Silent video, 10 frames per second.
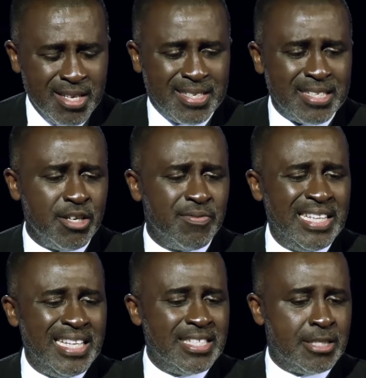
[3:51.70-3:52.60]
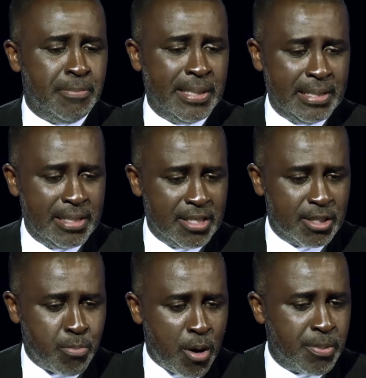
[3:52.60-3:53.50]
city of Lisbon is
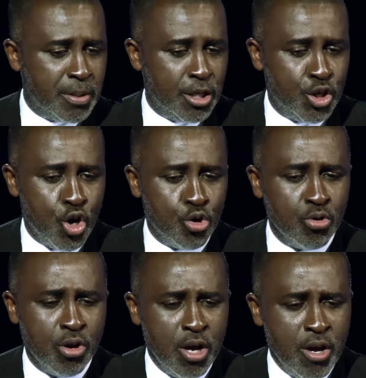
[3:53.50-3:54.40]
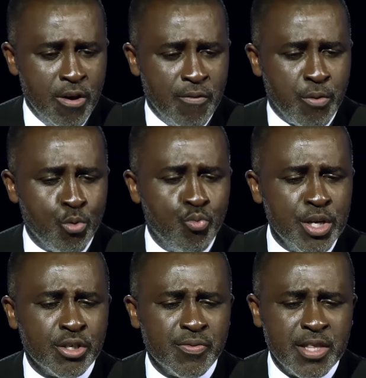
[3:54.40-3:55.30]
popularly known for
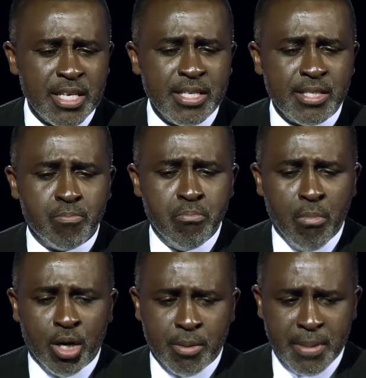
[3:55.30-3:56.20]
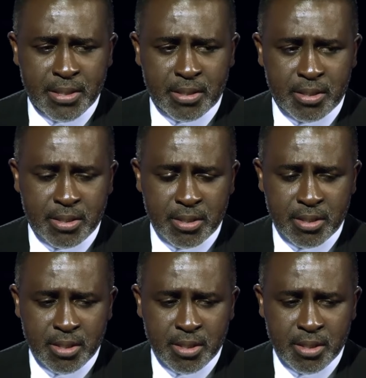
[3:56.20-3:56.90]
which of these monuments?